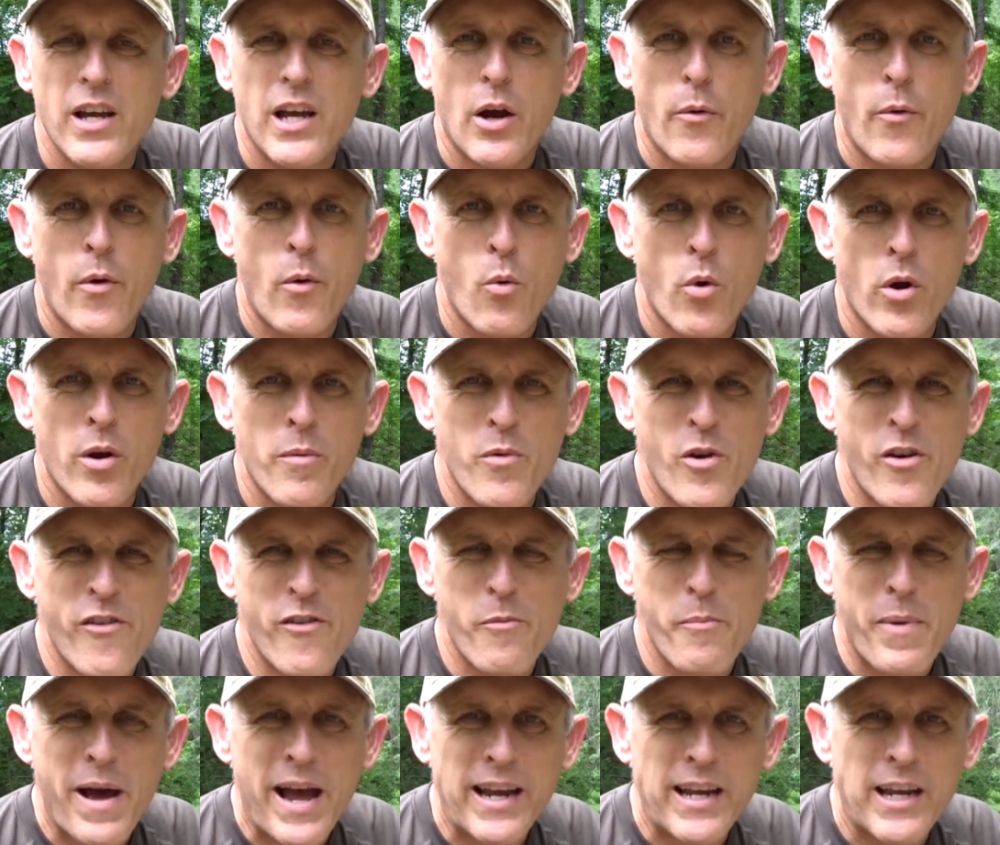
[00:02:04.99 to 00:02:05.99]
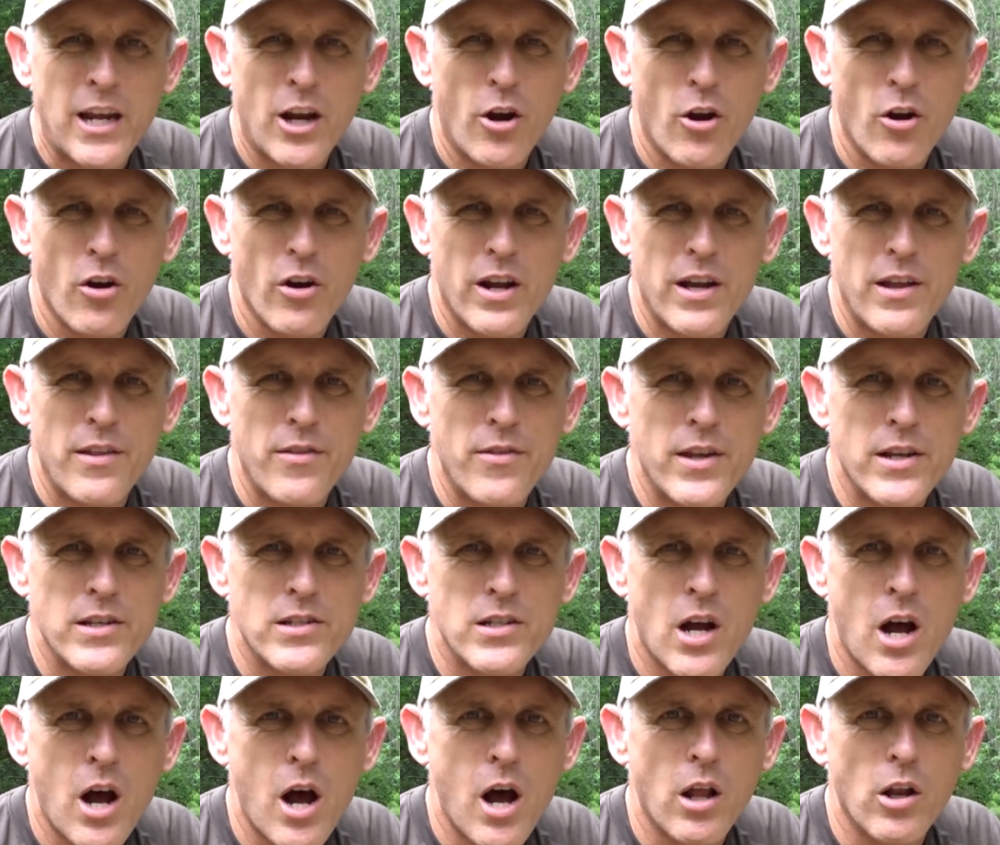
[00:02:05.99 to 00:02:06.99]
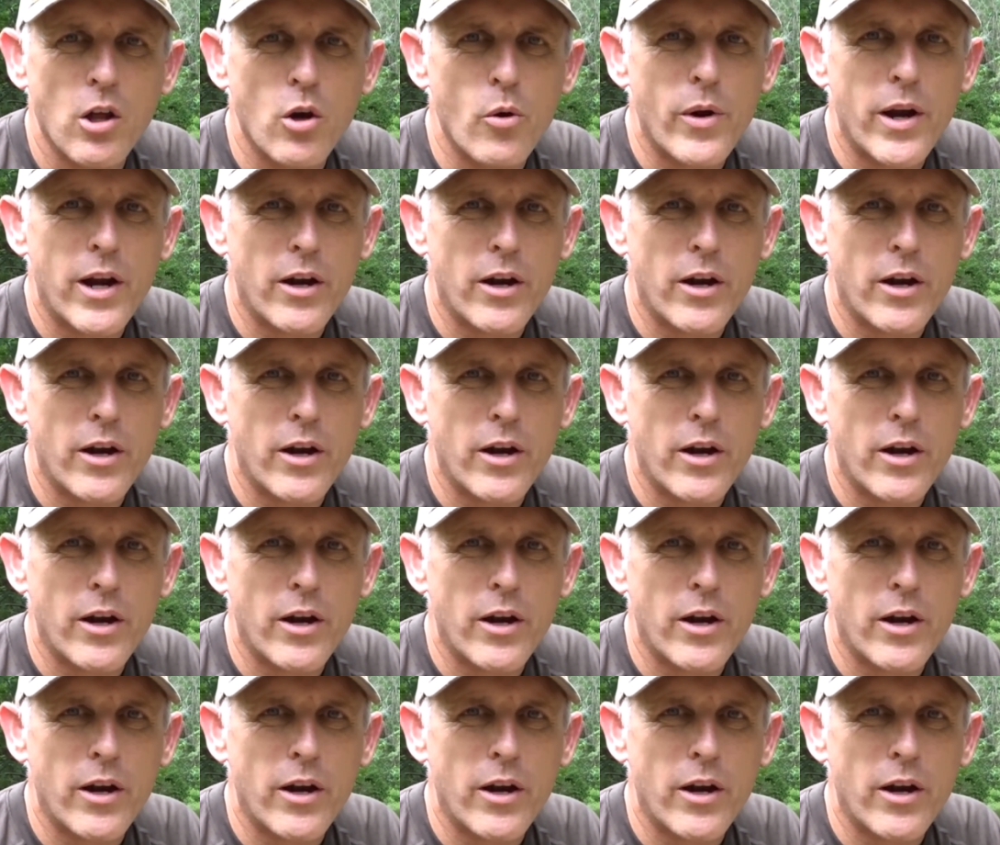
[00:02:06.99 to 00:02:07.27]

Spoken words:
and we want to move it back here in this hollow